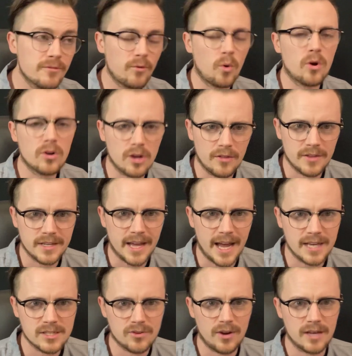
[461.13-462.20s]
forward on the
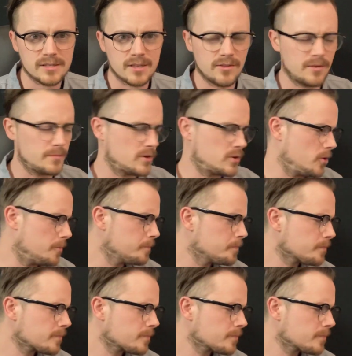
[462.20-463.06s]
task you're asking them to do.